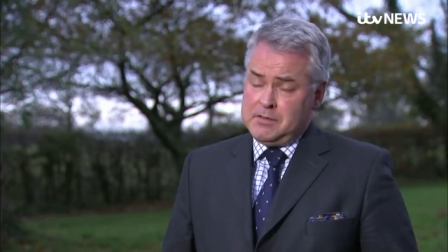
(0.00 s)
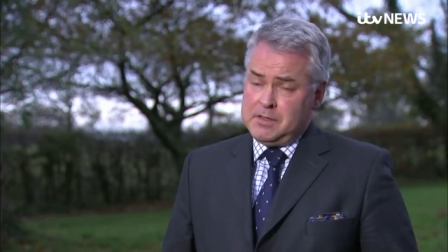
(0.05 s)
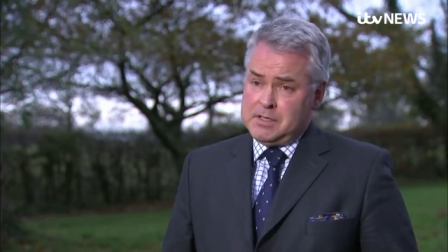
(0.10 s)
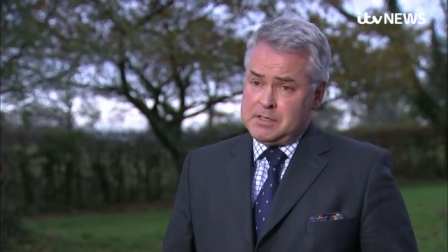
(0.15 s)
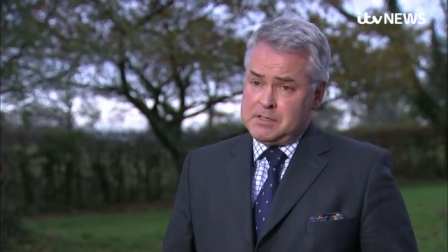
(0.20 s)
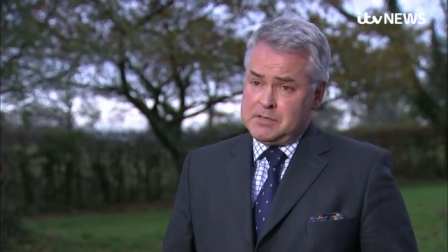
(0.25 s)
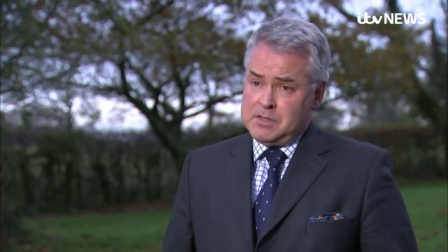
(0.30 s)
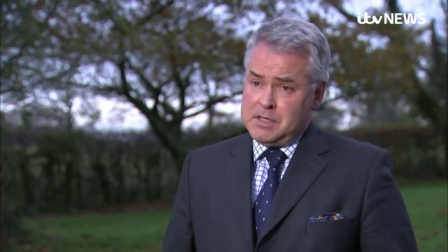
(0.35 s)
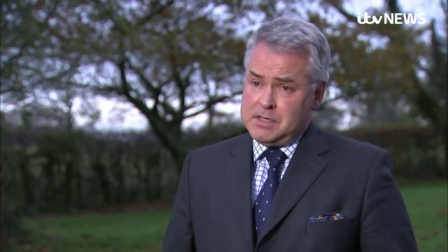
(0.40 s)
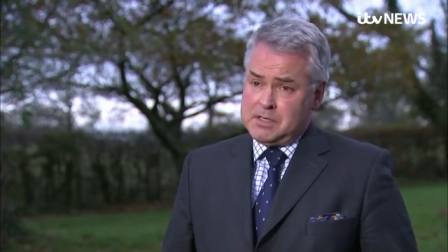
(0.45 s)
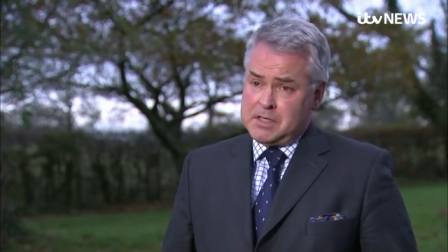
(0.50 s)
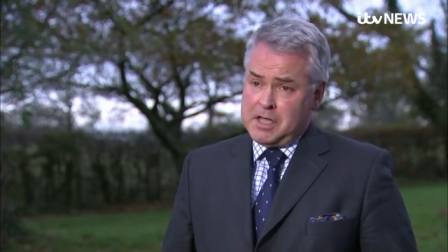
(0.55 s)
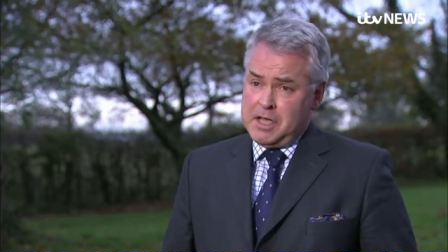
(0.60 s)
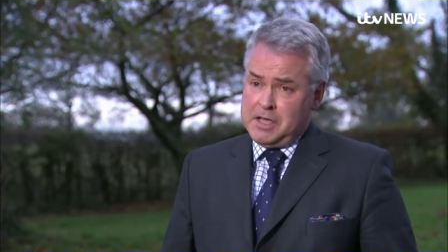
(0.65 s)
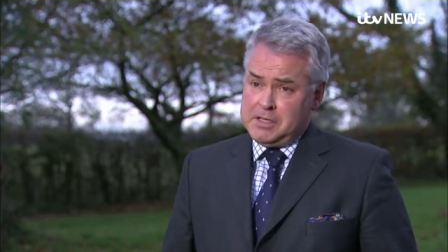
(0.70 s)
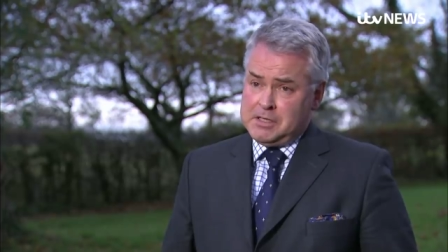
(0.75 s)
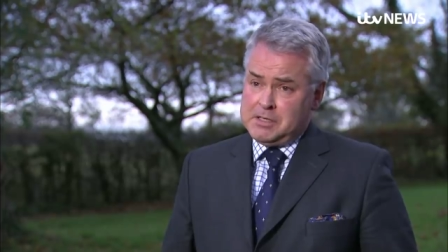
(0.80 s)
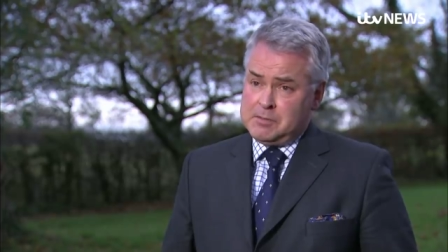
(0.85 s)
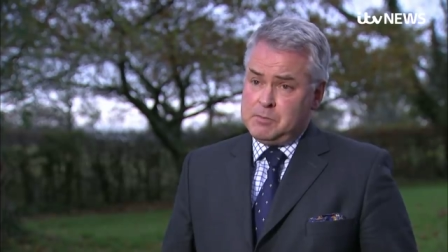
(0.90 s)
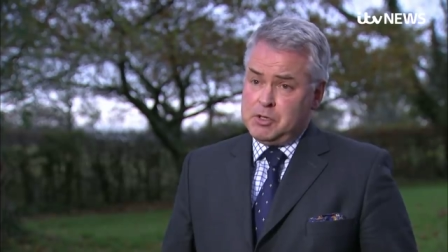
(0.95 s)
this, this
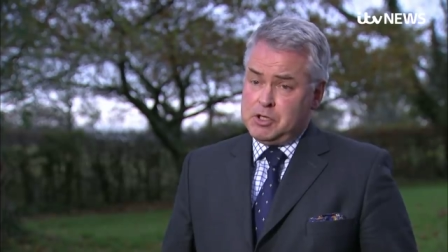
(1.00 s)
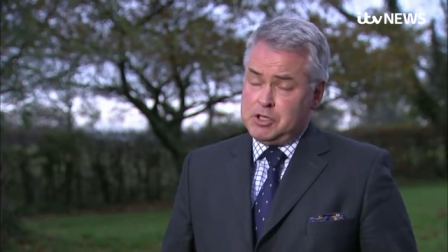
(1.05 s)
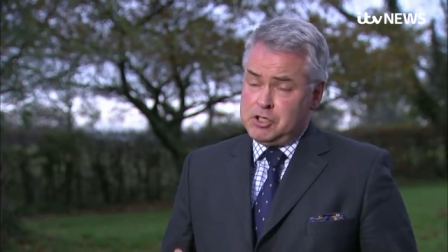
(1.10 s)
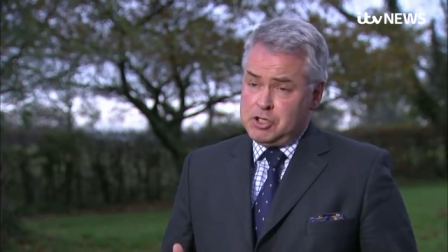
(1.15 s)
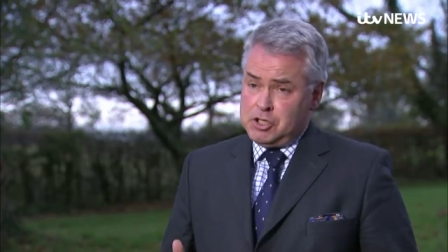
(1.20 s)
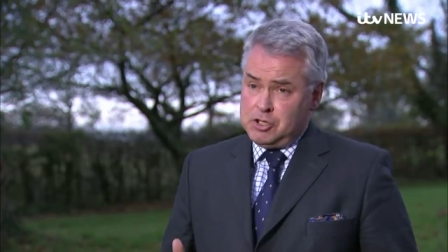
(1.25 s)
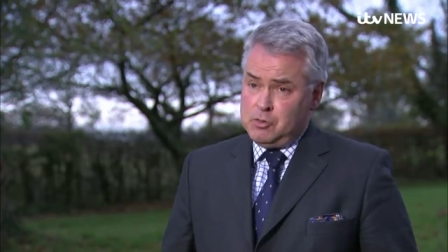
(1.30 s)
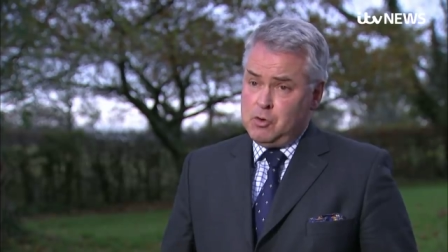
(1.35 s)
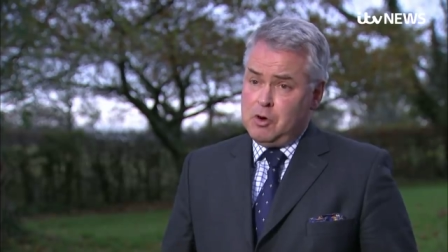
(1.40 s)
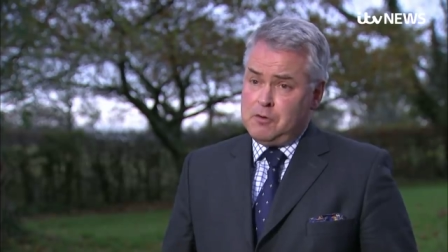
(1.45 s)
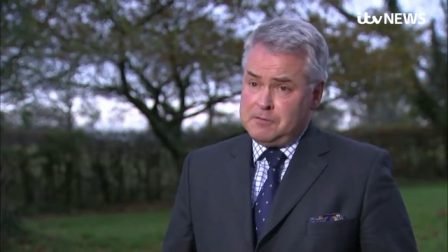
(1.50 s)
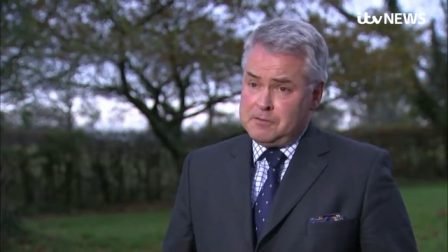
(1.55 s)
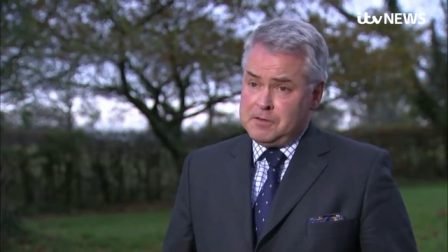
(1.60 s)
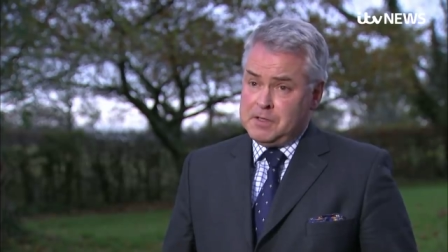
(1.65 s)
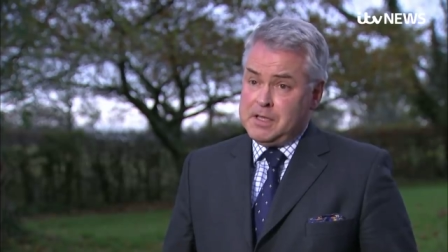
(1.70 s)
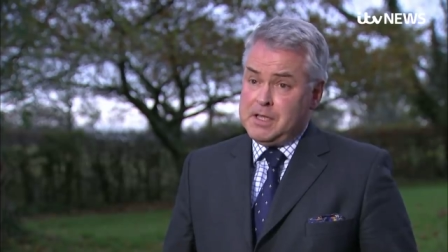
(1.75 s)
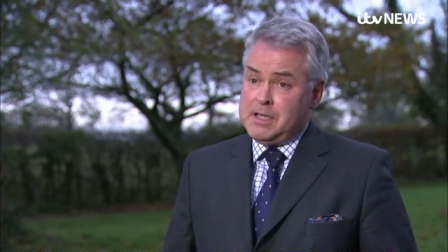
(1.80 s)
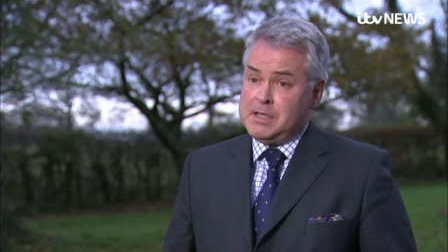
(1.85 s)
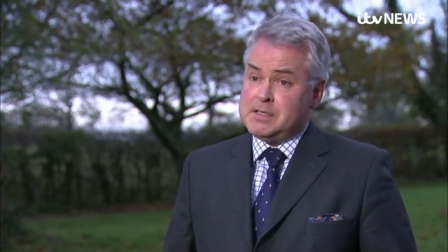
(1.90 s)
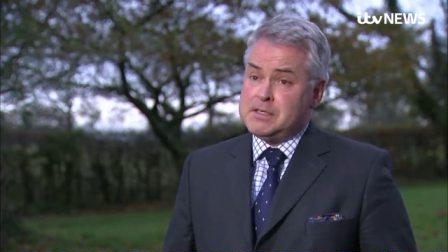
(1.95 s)
case, but too
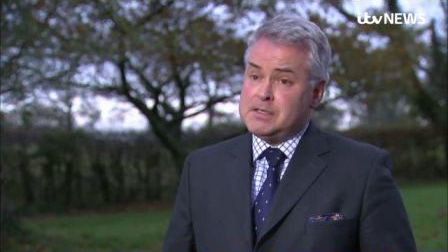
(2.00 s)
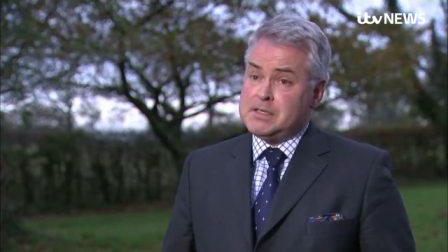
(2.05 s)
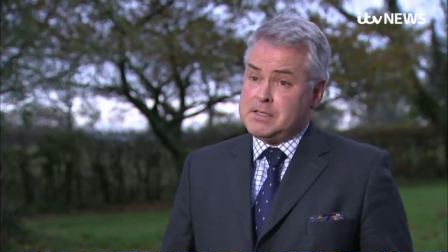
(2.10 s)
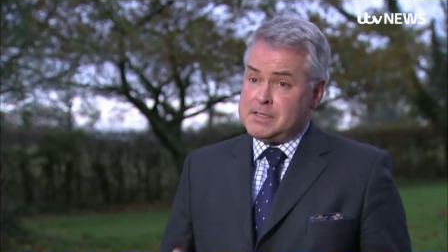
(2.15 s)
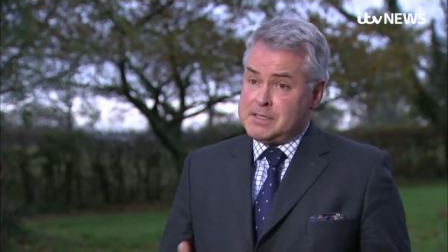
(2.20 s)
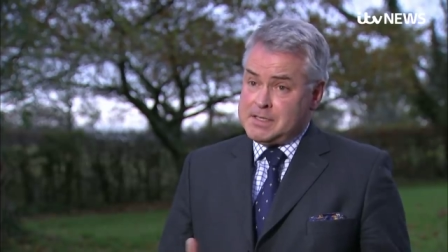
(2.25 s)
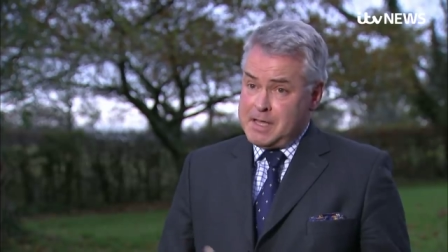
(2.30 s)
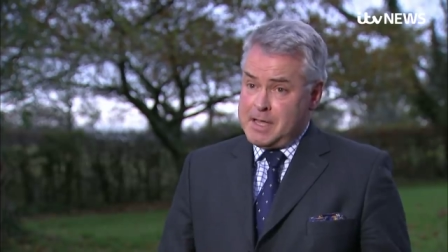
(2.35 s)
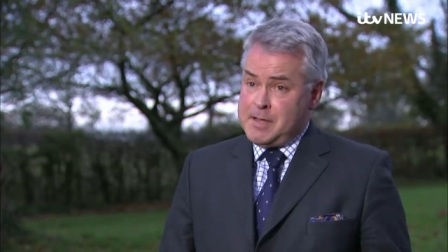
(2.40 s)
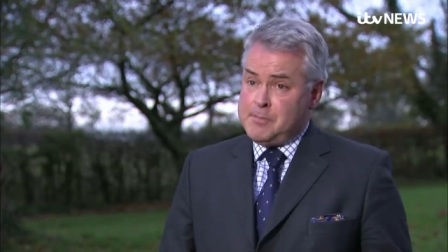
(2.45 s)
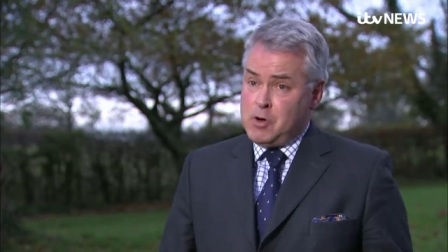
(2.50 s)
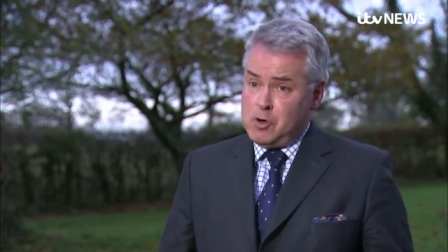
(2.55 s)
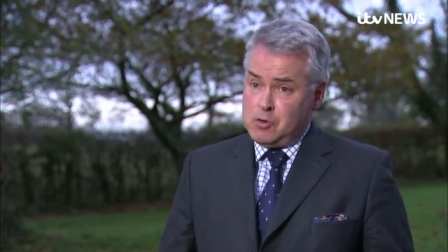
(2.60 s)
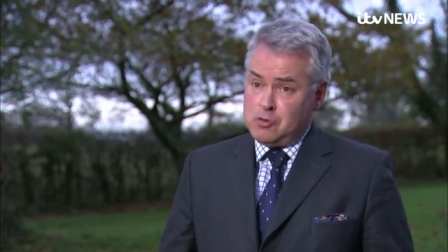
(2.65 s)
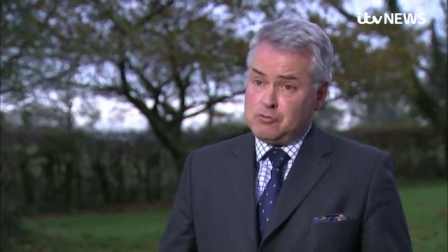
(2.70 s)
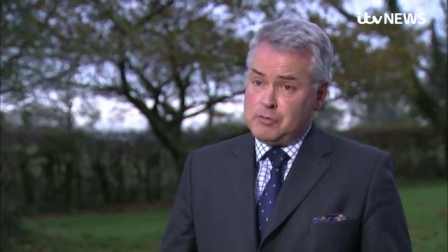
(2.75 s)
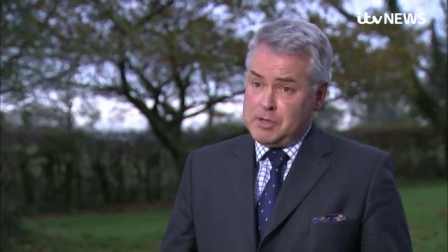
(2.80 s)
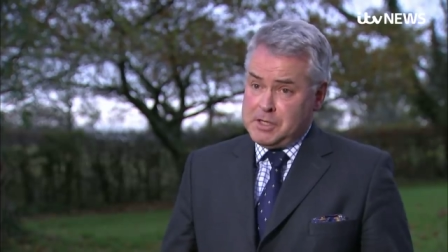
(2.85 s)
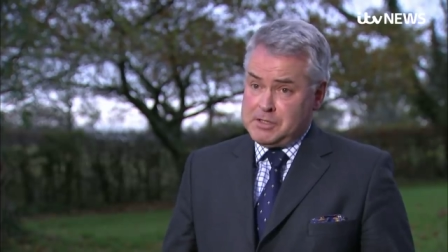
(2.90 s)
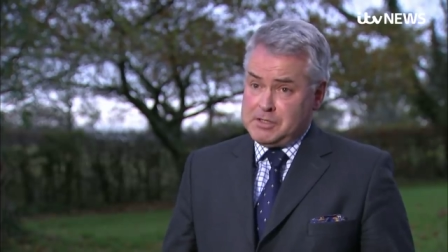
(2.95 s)
often it's the same old
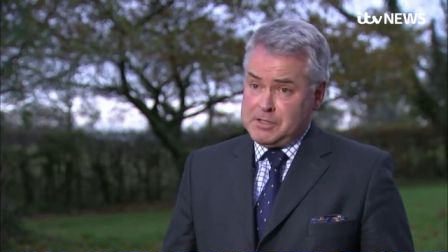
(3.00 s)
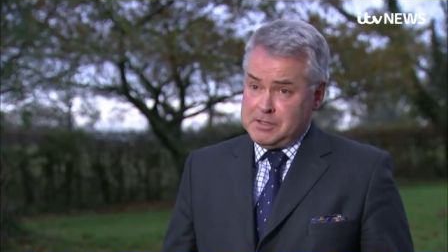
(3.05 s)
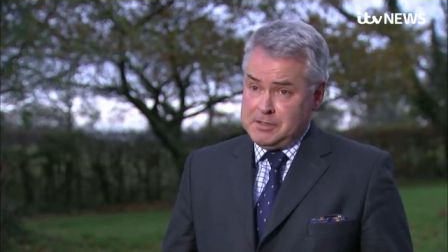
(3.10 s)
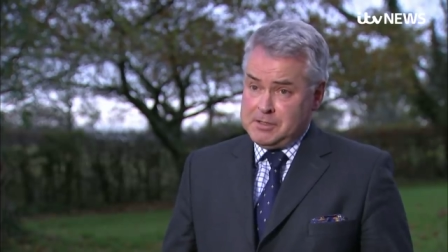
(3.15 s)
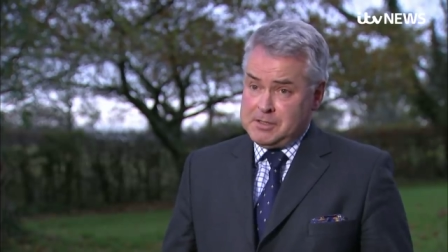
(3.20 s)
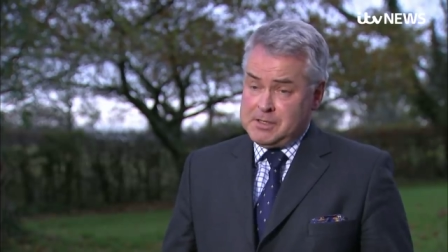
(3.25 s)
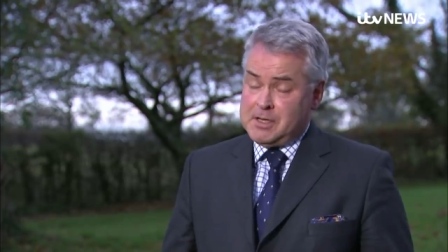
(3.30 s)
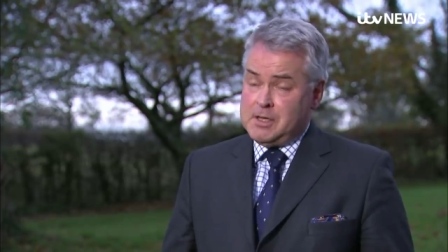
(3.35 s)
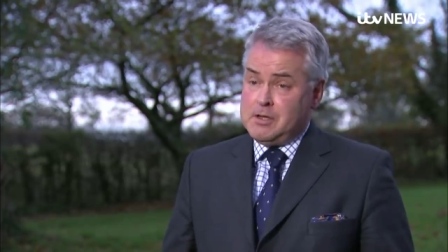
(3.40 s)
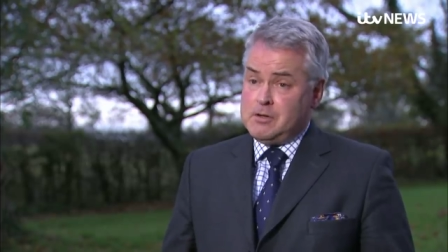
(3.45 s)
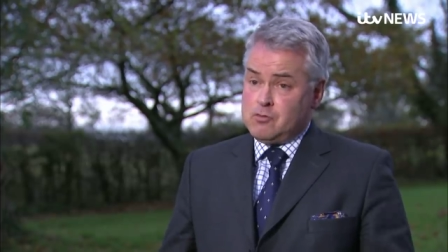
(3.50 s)
reasons